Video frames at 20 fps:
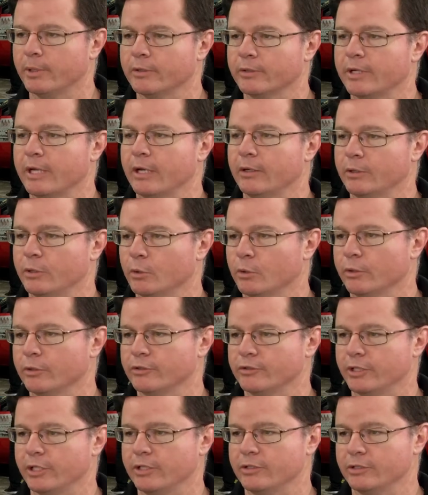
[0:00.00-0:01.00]
other county
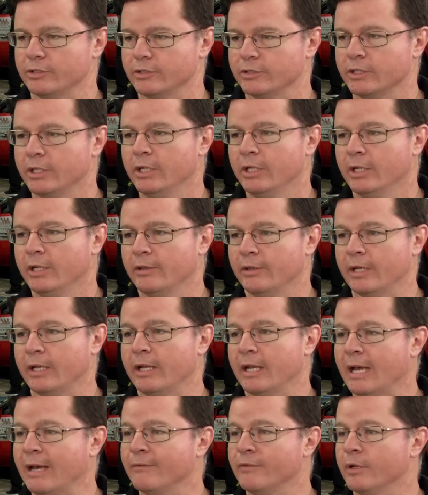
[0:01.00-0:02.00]
organizations that
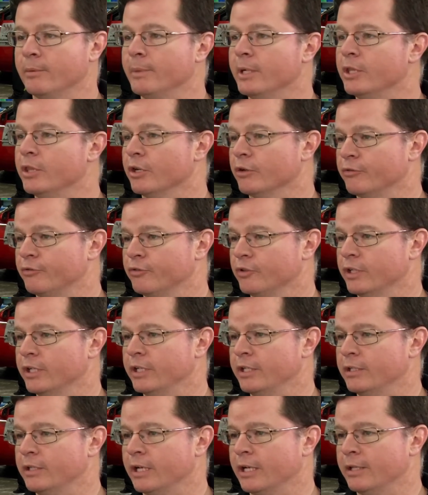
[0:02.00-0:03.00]
have them in their
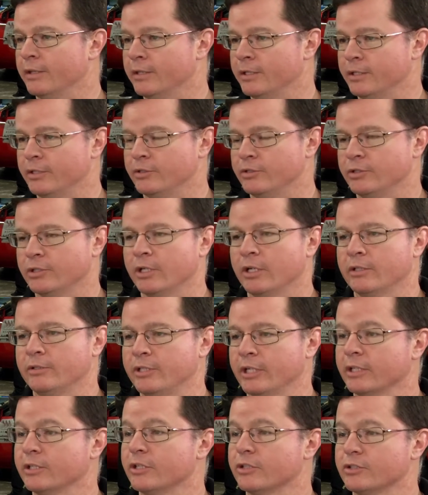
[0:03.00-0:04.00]
fleet and these uh,
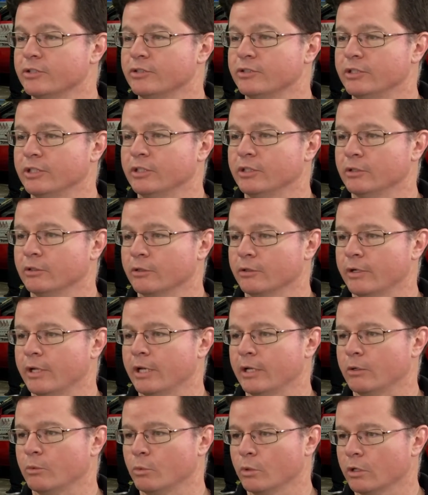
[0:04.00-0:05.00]
technicians need to learn
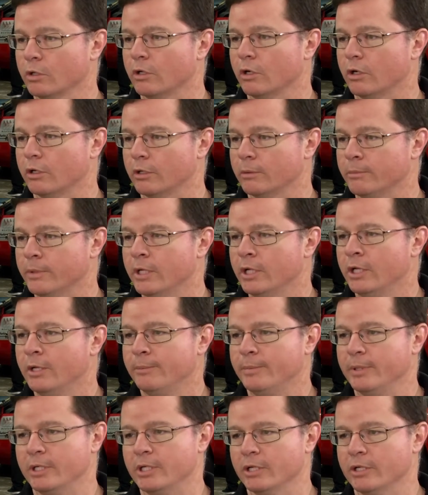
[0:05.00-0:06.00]
how to work on them
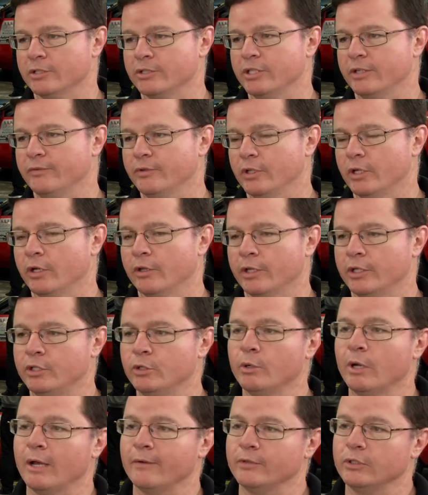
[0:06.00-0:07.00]
because even though they
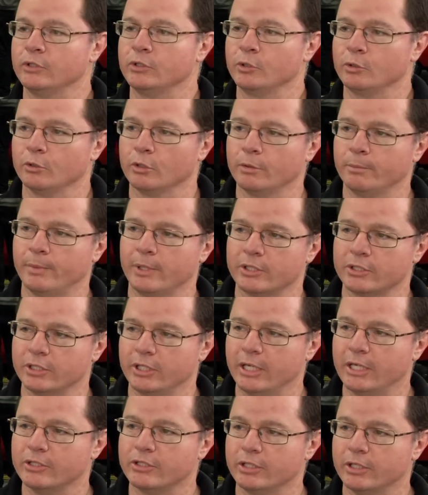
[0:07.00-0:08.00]
do have an internal
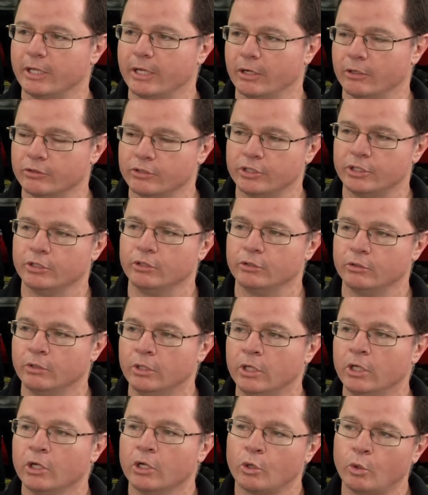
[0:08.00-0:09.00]
combustion engine, they are still
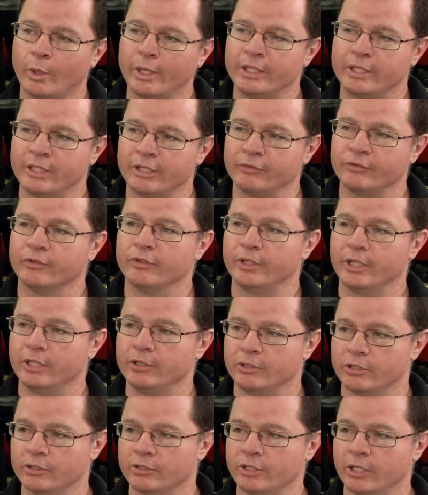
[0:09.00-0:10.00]
quite different
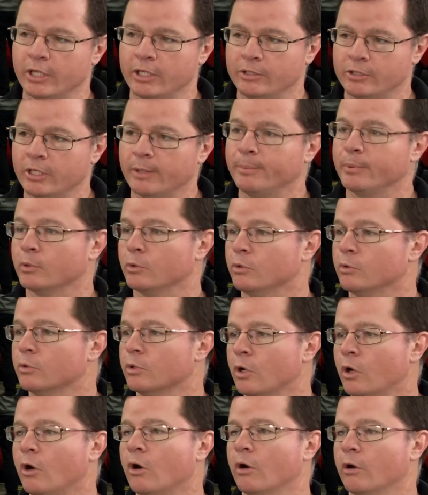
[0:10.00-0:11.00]
than just a typical
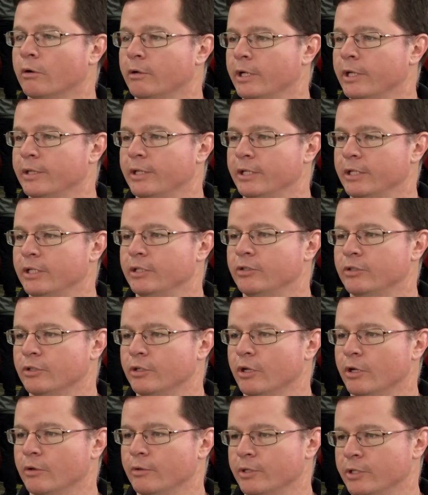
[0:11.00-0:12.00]
car and they need to
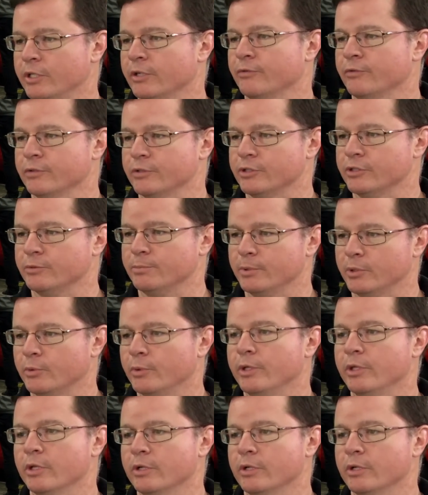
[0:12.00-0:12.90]
know the differences between